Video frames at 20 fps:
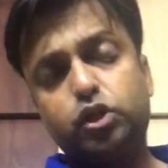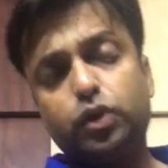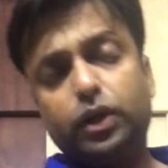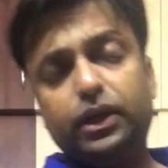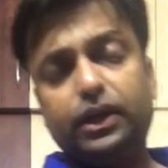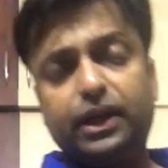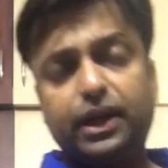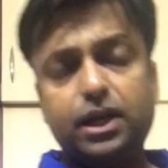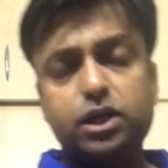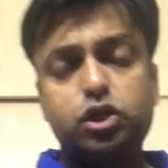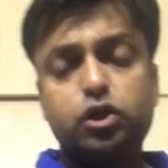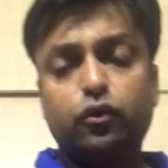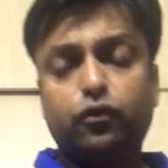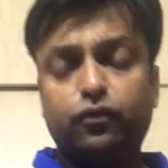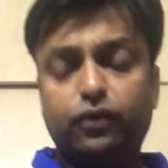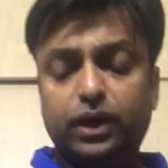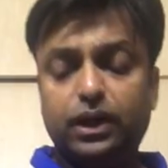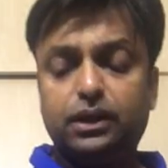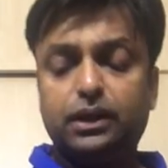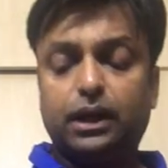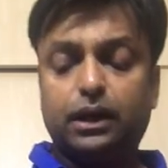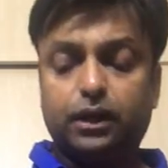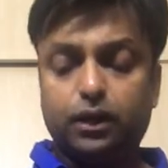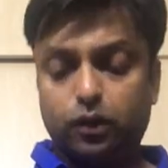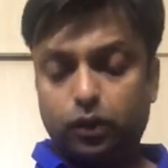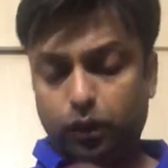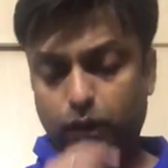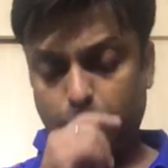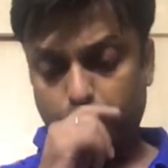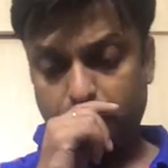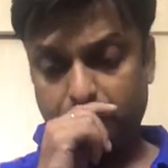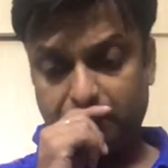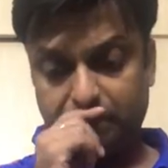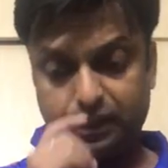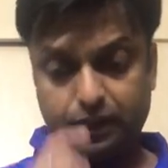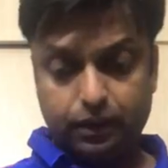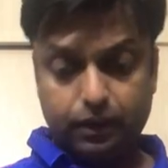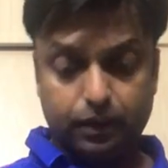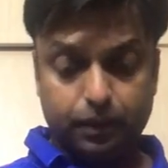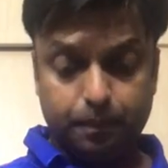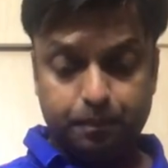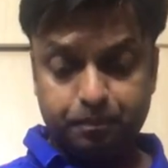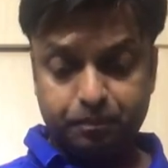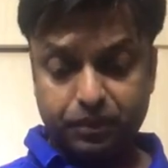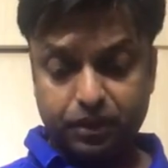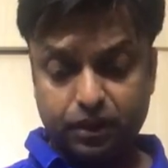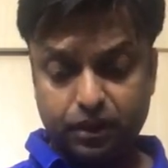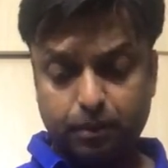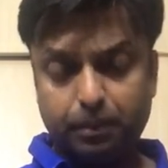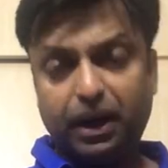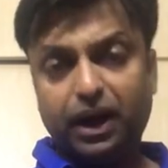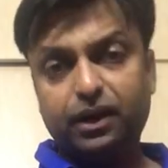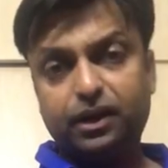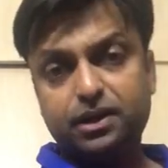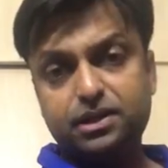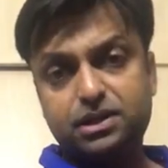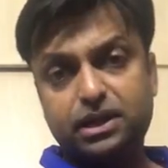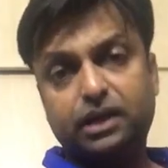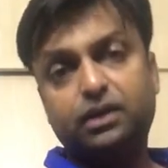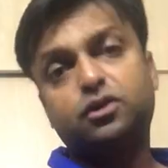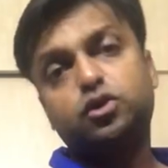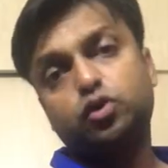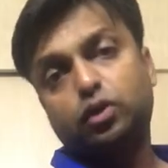So in case you feel that the bat is like,